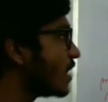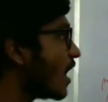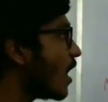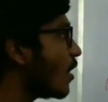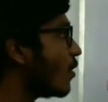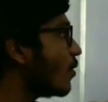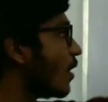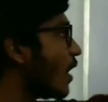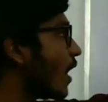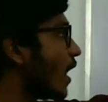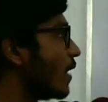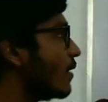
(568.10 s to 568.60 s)

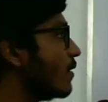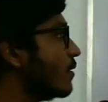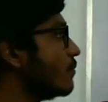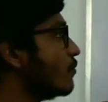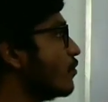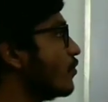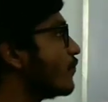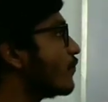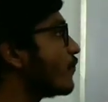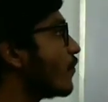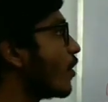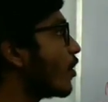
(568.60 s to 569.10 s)
Now I
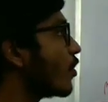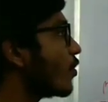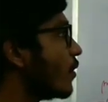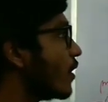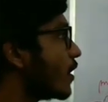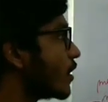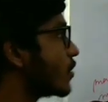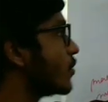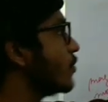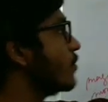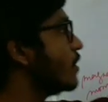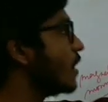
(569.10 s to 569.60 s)
will move
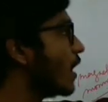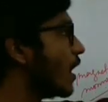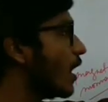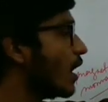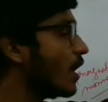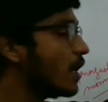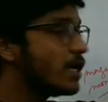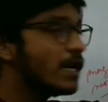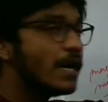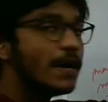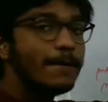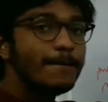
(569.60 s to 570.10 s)
forward to
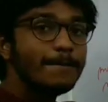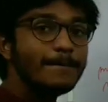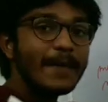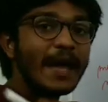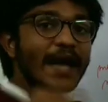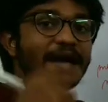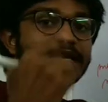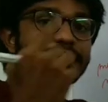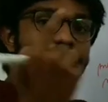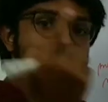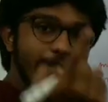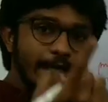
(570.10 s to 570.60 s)
the
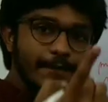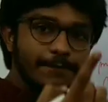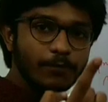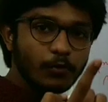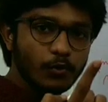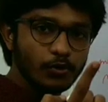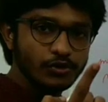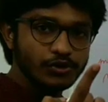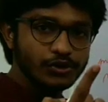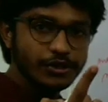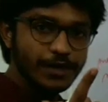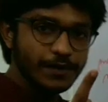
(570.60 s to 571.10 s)
magnetic
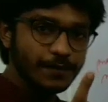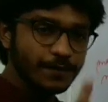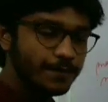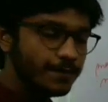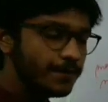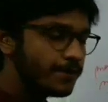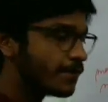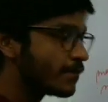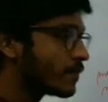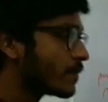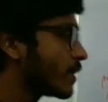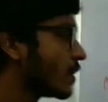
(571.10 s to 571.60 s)
portion.
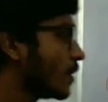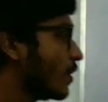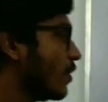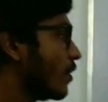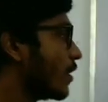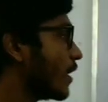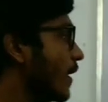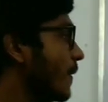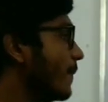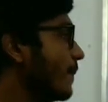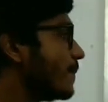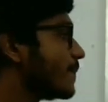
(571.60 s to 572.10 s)

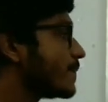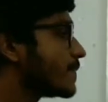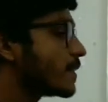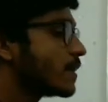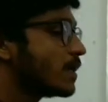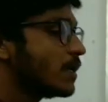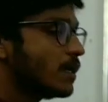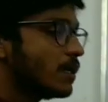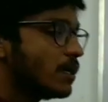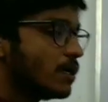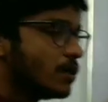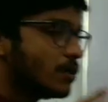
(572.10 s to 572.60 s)
Okay,
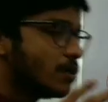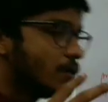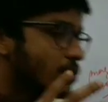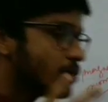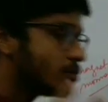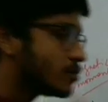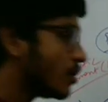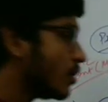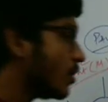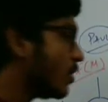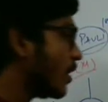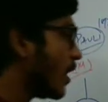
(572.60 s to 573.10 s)

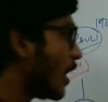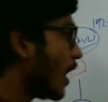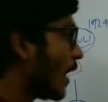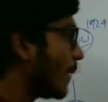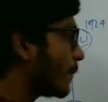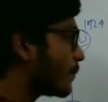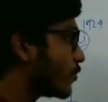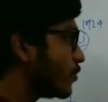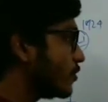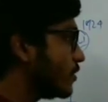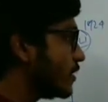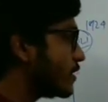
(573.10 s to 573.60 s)
so
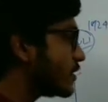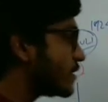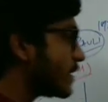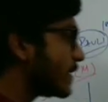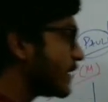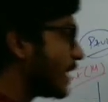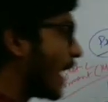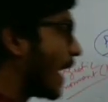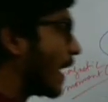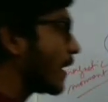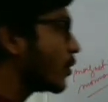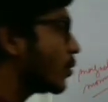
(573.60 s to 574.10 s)
up to this
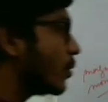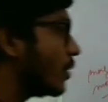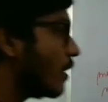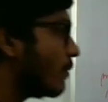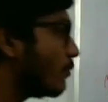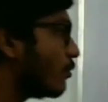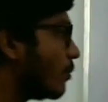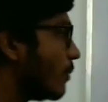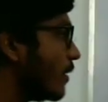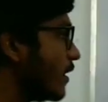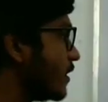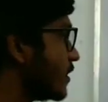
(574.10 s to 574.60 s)
the
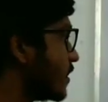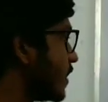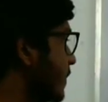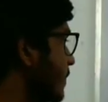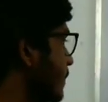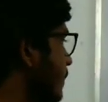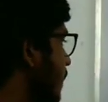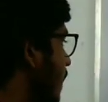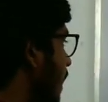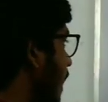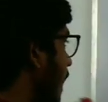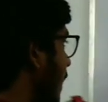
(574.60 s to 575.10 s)
angular
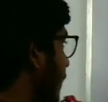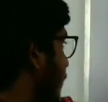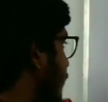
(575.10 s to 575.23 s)
momentum,